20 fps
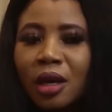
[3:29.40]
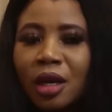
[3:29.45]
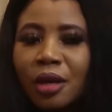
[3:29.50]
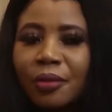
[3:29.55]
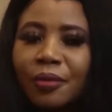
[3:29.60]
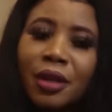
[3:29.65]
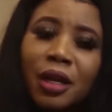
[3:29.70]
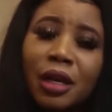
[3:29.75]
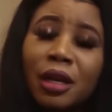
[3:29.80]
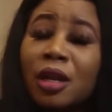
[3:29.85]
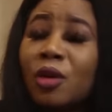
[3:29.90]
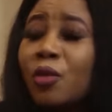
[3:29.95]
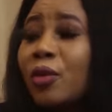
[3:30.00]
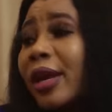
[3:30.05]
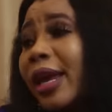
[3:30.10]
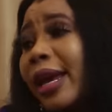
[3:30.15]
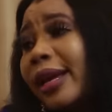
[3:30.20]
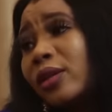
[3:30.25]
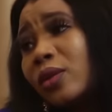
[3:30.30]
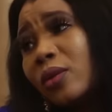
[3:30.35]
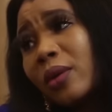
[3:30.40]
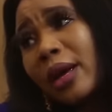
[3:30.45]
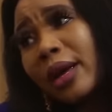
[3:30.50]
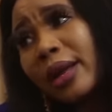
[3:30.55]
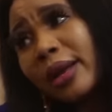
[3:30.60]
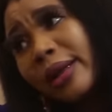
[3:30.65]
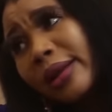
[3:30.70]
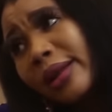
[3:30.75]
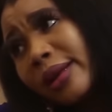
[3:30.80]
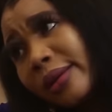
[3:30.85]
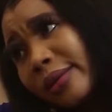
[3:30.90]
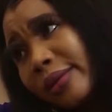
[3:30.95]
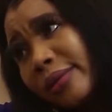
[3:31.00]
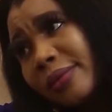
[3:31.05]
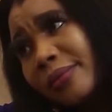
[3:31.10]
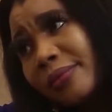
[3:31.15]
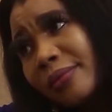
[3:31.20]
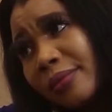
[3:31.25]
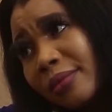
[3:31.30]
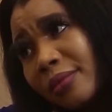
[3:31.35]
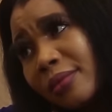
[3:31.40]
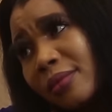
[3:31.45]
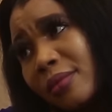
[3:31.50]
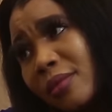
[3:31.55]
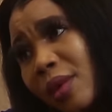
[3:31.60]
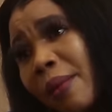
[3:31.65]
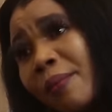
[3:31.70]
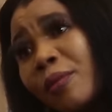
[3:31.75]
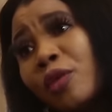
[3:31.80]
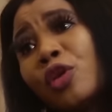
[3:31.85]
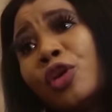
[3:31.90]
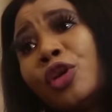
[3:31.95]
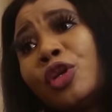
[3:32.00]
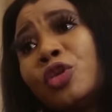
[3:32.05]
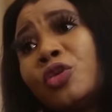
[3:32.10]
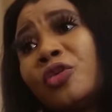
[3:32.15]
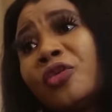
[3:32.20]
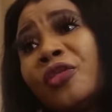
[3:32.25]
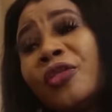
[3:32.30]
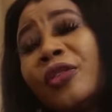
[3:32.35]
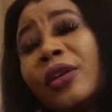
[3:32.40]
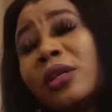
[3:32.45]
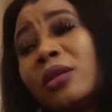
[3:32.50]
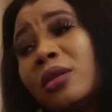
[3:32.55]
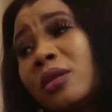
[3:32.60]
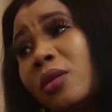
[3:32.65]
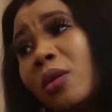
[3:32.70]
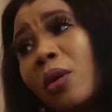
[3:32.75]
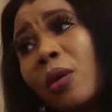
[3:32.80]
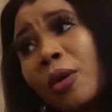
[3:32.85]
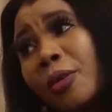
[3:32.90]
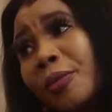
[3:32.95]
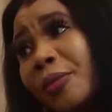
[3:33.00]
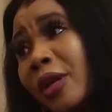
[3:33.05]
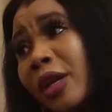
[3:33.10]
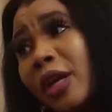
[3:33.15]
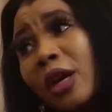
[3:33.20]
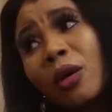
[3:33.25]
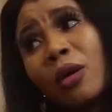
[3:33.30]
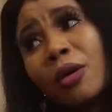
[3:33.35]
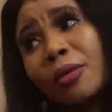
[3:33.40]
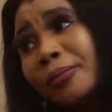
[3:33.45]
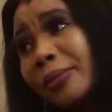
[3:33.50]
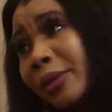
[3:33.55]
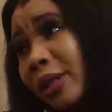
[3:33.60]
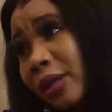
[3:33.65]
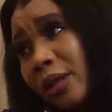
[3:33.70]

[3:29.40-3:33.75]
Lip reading: Immediately we get to Canada. I'm going to fix you up in a company.